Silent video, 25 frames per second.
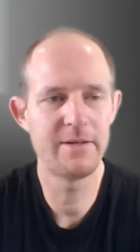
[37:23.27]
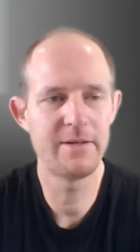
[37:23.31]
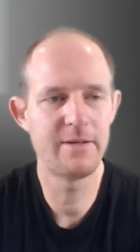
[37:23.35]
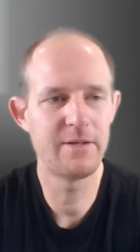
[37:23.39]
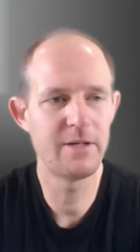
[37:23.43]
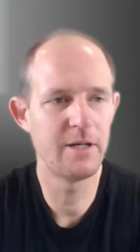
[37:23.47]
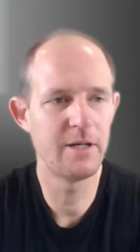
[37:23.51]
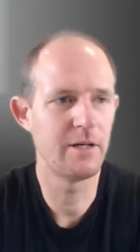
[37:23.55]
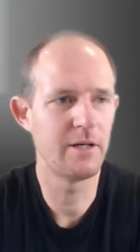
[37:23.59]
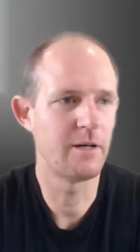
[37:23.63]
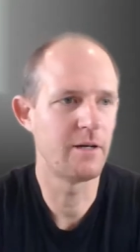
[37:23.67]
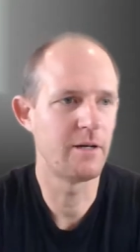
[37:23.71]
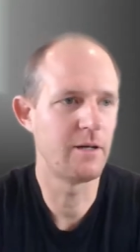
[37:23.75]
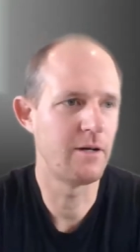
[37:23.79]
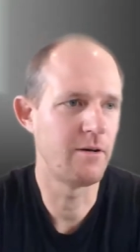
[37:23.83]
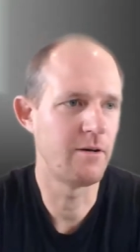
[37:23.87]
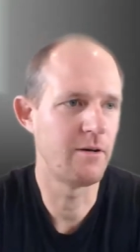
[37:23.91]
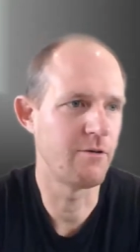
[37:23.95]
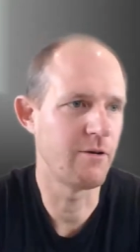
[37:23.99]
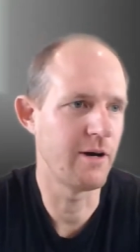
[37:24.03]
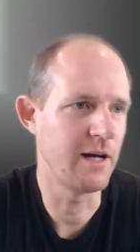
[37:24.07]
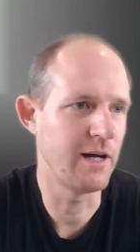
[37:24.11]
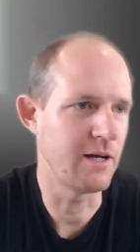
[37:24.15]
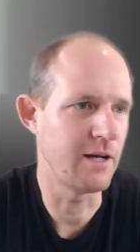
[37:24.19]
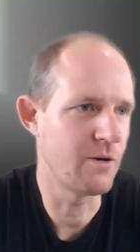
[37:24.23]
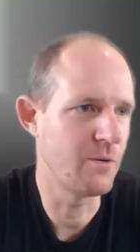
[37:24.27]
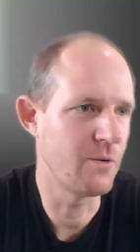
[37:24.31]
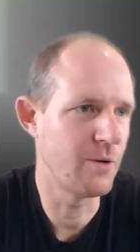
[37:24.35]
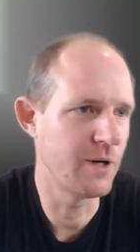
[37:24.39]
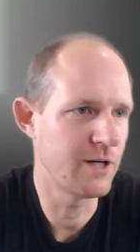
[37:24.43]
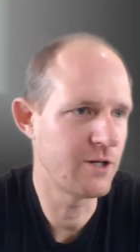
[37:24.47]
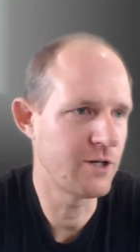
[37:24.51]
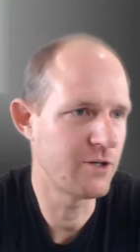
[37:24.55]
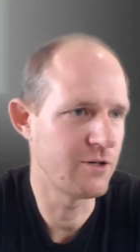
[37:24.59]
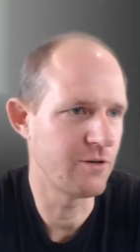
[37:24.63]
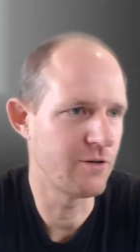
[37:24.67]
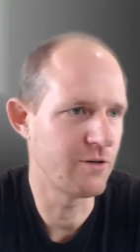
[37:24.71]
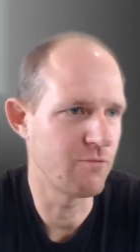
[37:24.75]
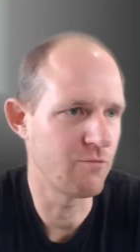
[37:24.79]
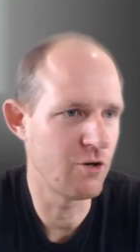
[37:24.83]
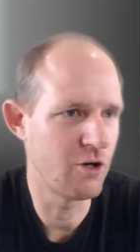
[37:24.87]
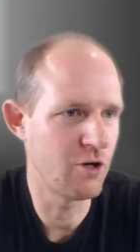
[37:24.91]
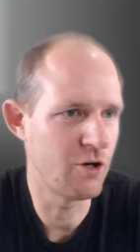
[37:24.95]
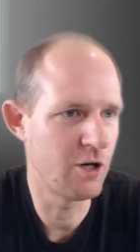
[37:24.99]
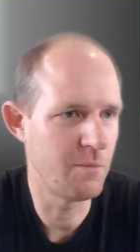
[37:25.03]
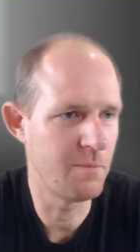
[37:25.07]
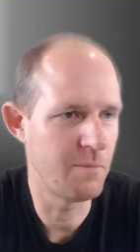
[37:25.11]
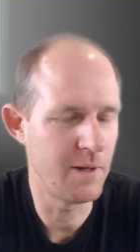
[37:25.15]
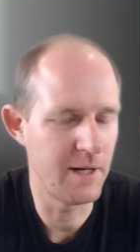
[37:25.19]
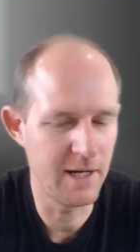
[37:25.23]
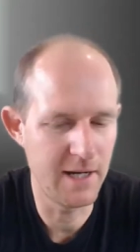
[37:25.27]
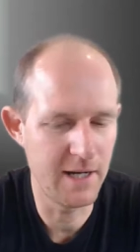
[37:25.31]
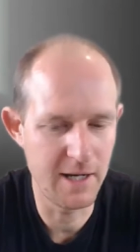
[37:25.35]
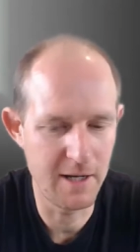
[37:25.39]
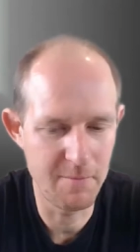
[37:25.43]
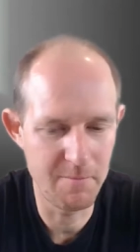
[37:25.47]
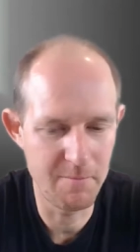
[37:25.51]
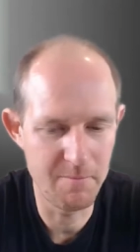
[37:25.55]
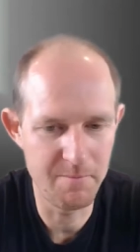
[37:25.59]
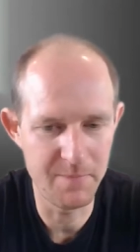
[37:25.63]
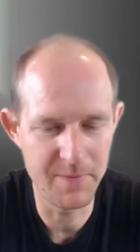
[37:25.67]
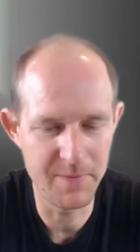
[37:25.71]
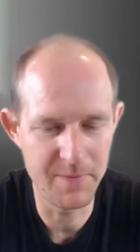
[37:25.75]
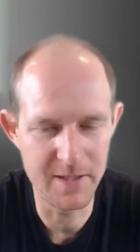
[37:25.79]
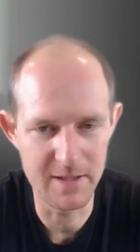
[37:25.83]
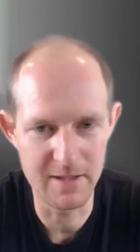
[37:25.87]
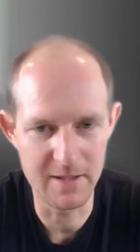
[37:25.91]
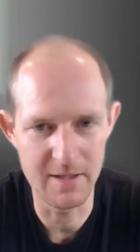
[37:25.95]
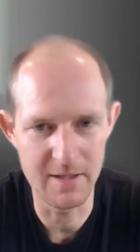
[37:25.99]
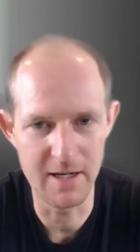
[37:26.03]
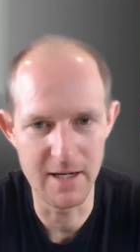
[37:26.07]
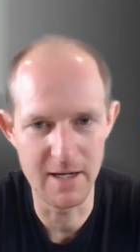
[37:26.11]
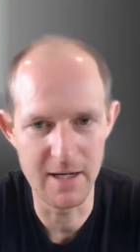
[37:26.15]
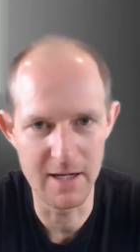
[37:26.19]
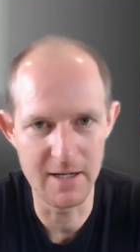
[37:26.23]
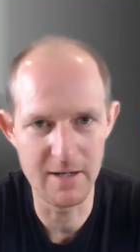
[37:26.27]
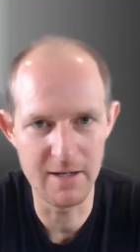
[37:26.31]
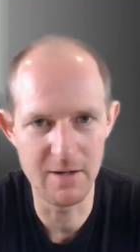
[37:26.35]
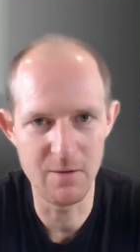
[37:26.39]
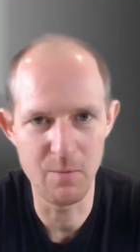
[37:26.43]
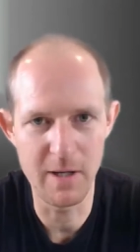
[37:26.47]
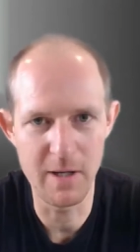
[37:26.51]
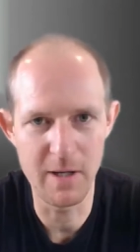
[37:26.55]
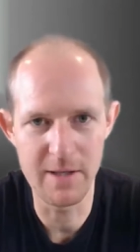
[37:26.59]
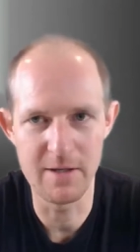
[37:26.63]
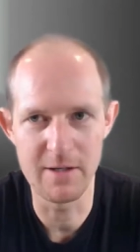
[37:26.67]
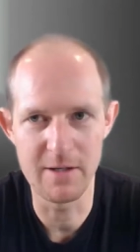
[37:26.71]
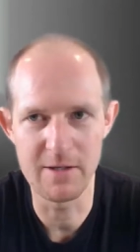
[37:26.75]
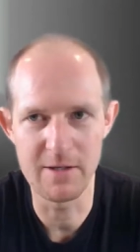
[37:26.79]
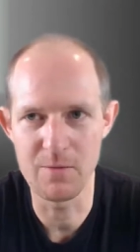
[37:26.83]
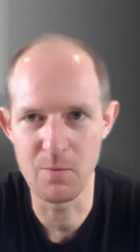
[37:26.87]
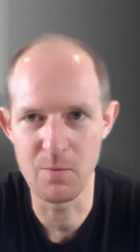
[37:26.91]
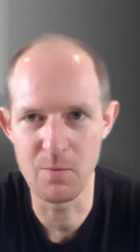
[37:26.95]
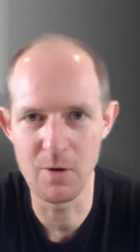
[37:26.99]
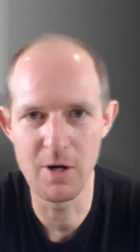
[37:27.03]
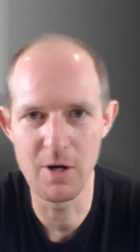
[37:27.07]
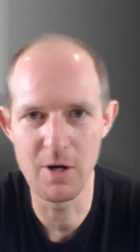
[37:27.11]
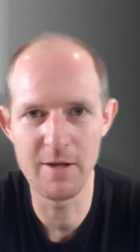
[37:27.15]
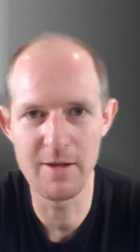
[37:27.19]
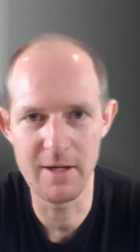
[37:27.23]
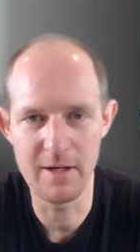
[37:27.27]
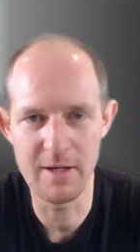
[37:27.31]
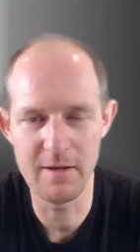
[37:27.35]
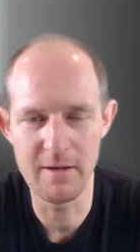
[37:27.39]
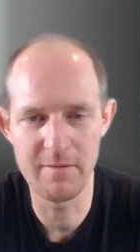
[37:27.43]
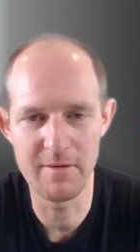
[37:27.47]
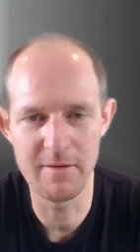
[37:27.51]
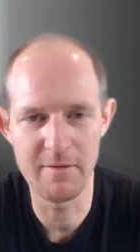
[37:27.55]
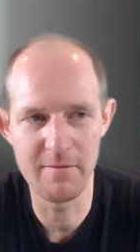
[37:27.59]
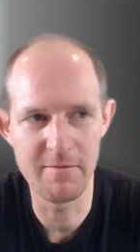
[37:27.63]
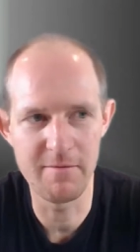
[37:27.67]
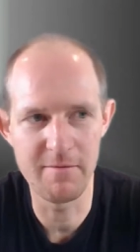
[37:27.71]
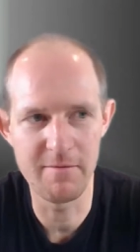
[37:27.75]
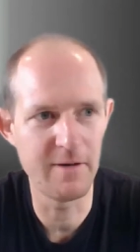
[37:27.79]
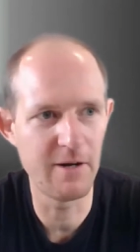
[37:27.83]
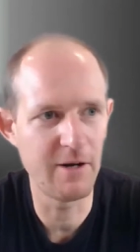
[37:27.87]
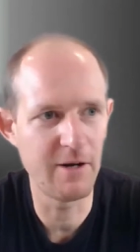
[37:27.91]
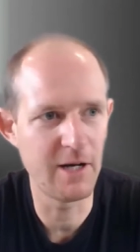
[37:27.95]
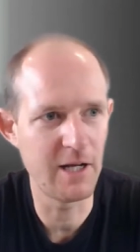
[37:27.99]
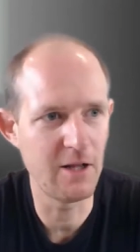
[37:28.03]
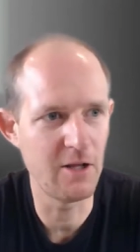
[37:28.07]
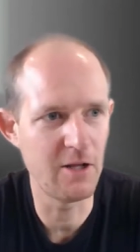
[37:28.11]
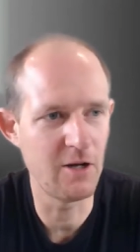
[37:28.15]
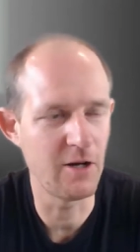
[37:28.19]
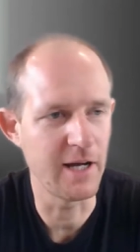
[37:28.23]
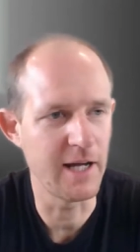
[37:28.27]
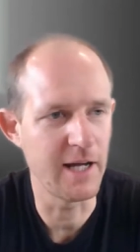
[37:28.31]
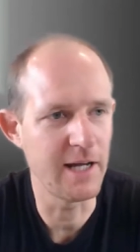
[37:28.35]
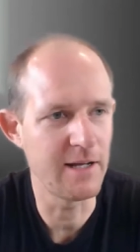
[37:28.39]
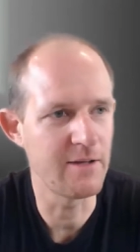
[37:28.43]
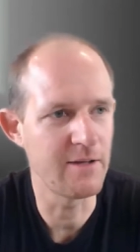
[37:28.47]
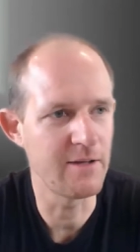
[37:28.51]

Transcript: that's a great question, Rob. Um, and one that's worthy of a very long end.